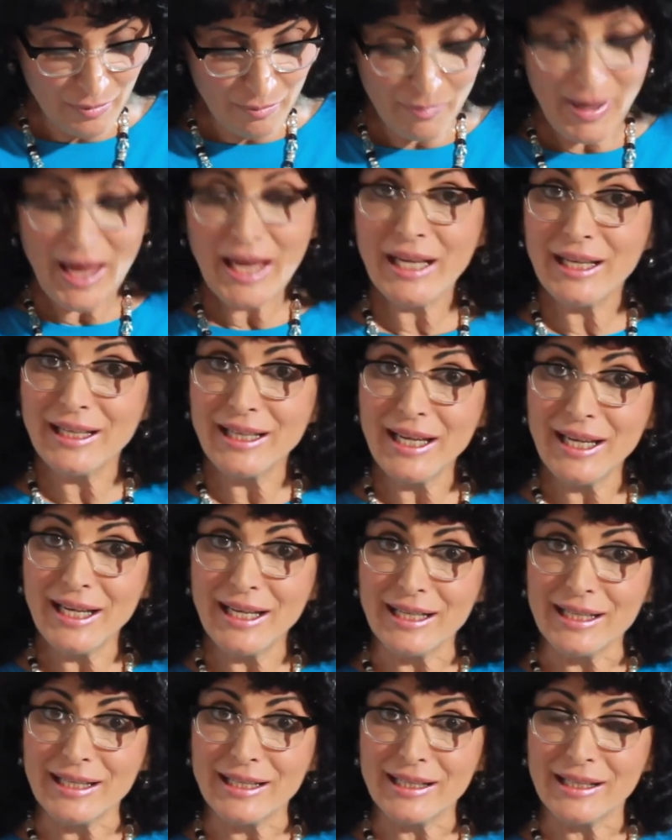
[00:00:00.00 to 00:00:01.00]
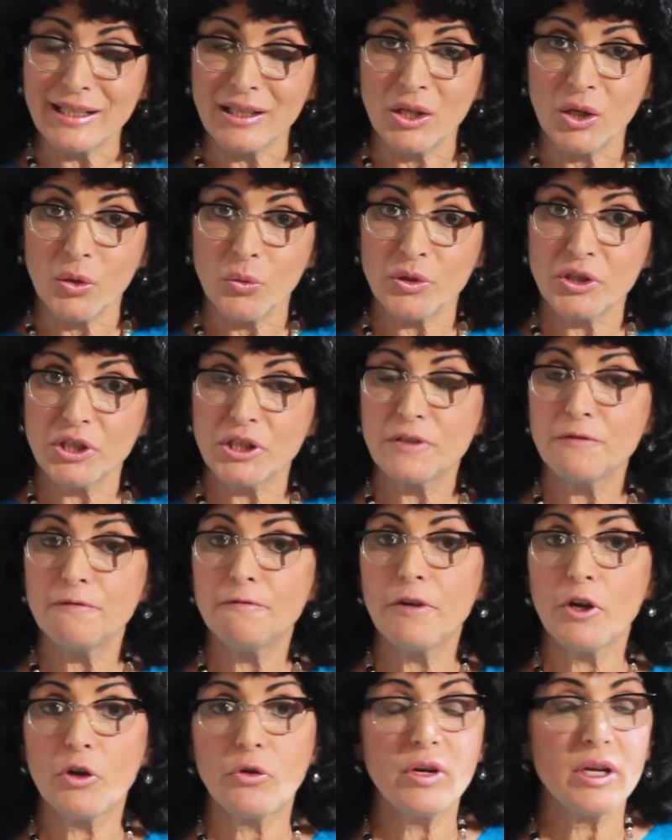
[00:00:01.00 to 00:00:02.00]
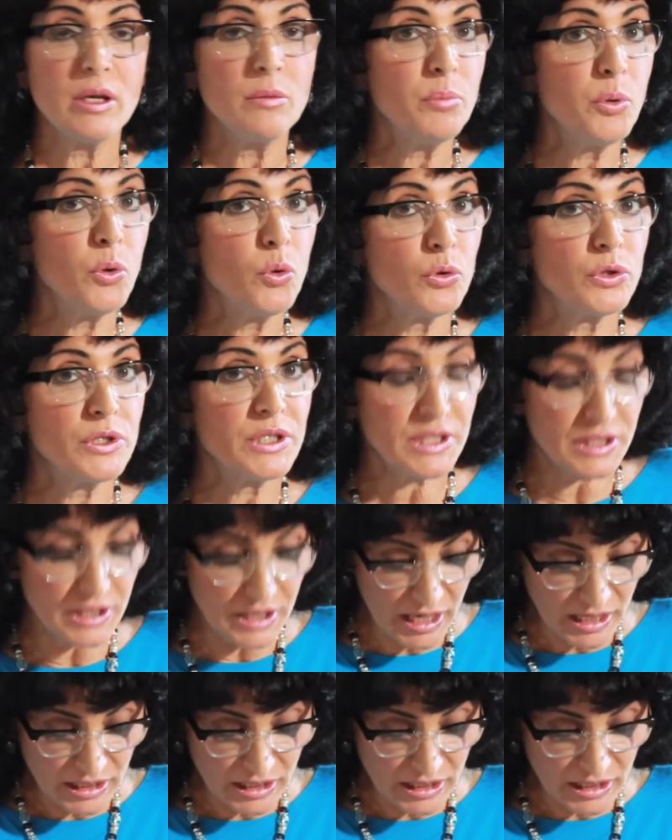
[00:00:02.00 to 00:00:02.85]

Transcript: Manganese, which is very important as an